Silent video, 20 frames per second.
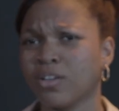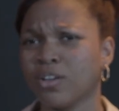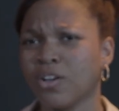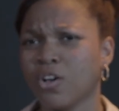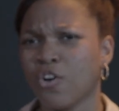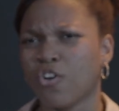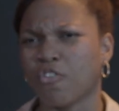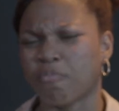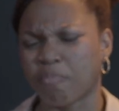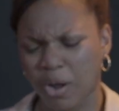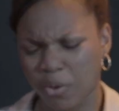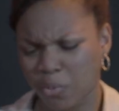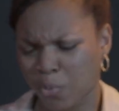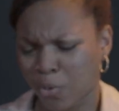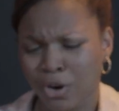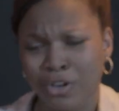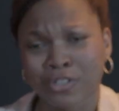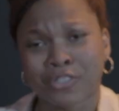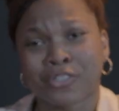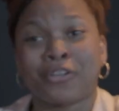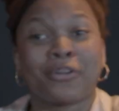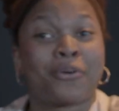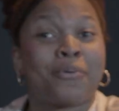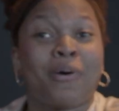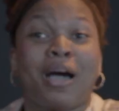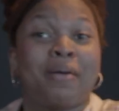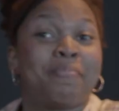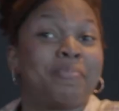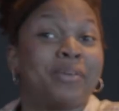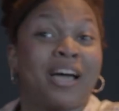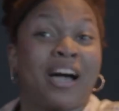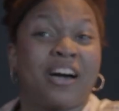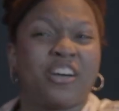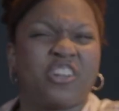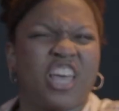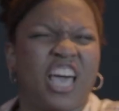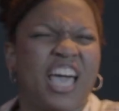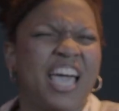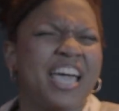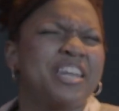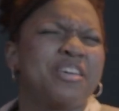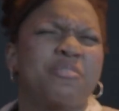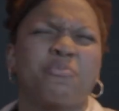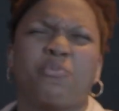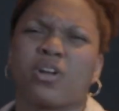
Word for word: or if my words could quite beguile anyone,